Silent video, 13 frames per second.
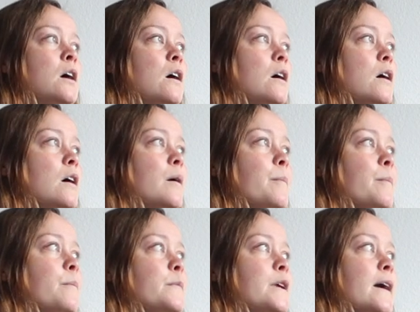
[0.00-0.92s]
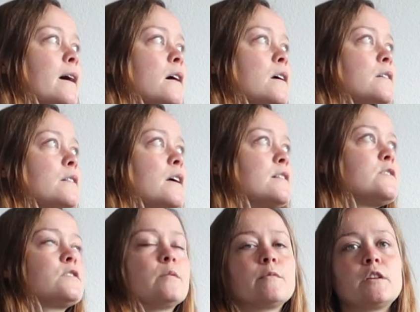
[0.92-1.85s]

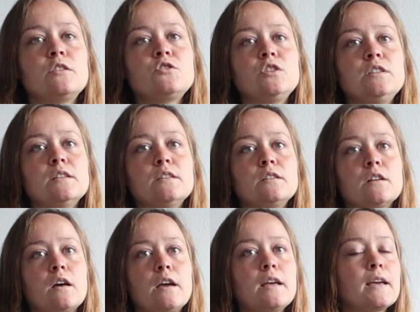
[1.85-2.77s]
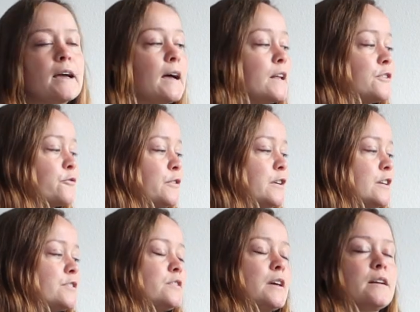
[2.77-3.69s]
that's something she didn't like, and
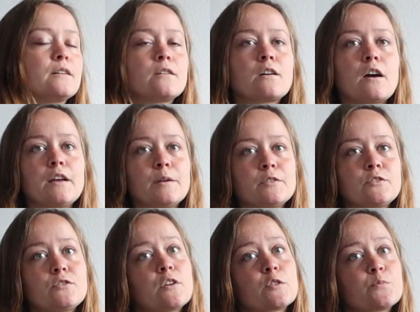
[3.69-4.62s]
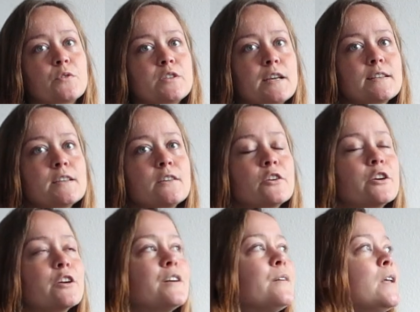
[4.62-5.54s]
Venus then kind of starts protecting
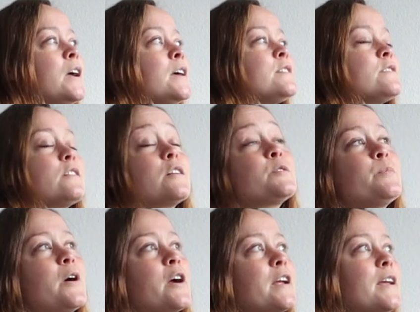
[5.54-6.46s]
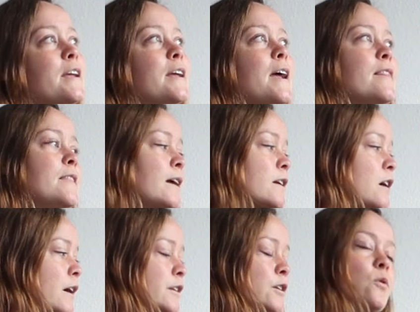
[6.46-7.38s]
her, starts barking, and that
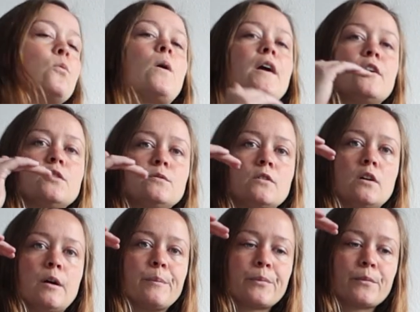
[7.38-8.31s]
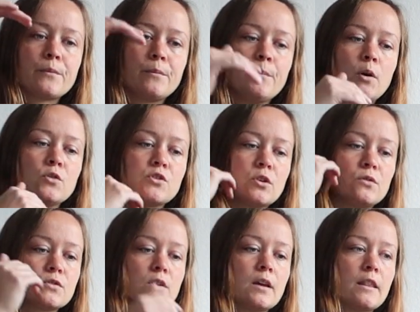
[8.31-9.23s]
kind of riled up
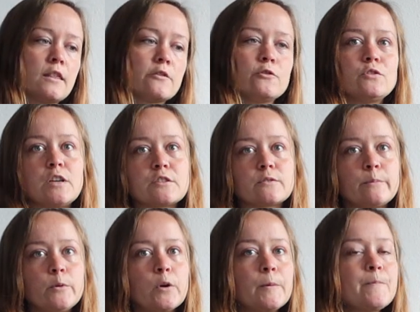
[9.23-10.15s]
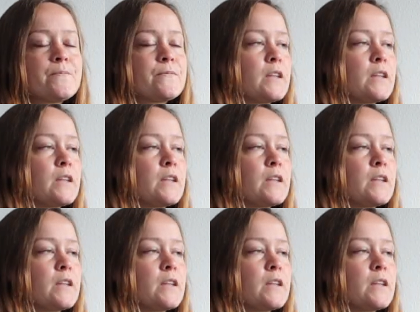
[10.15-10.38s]
Mojo's enthusiasm more.